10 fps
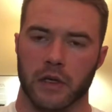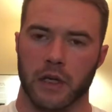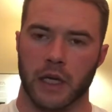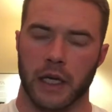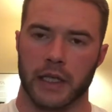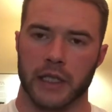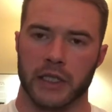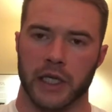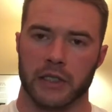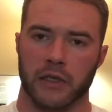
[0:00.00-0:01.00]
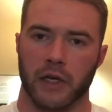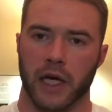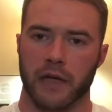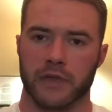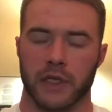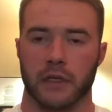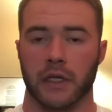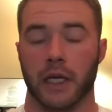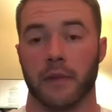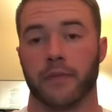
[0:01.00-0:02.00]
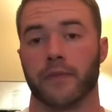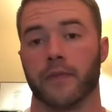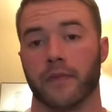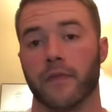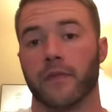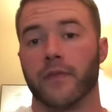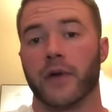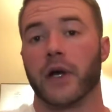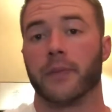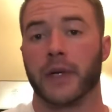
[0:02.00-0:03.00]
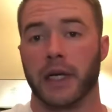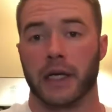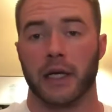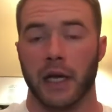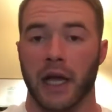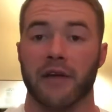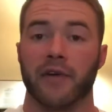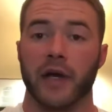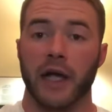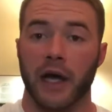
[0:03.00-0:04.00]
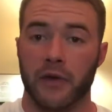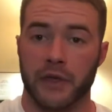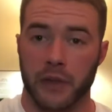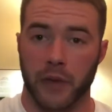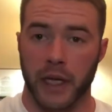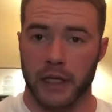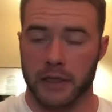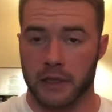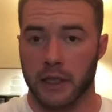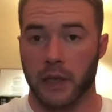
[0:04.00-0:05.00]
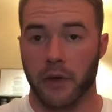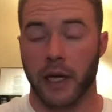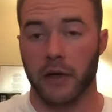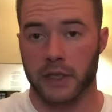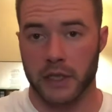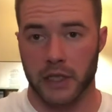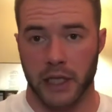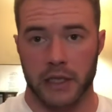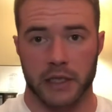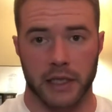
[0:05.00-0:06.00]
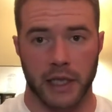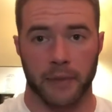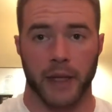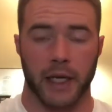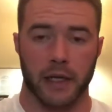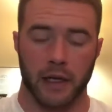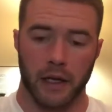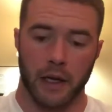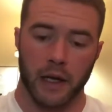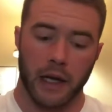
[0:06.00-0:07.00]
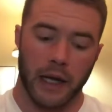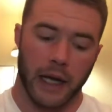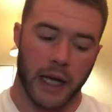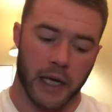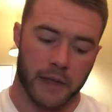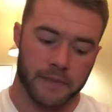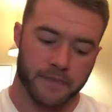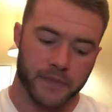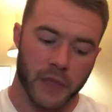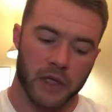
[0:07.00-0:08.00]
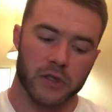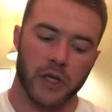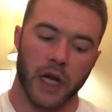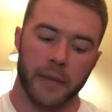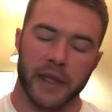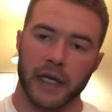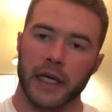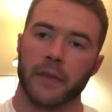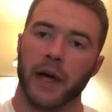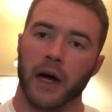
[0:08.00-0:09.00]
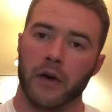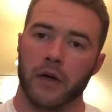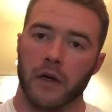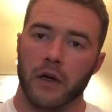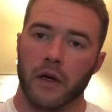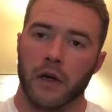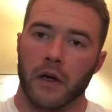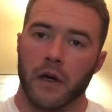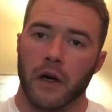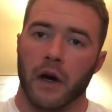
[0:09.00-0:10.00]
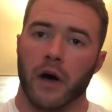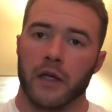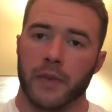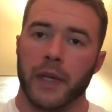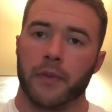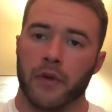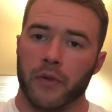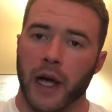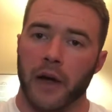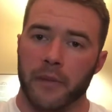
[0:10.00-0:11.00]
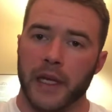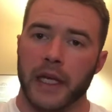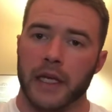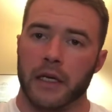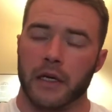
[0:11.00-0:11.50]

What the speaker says: and they changed their lives in very big and very healthy ways. They were healthy changes that they made. And so it got me thinking about all the people around me